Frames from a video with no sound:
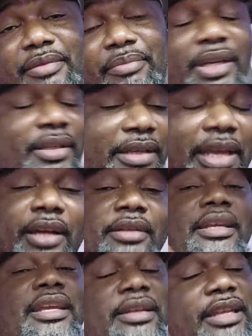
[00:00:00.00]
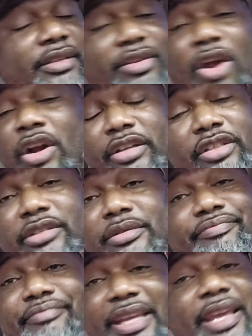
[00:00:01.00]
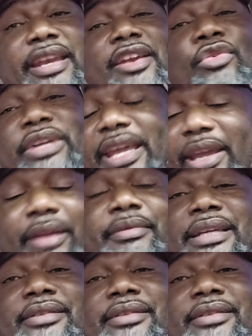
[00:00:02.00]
But, yeah, this article hit it on the head.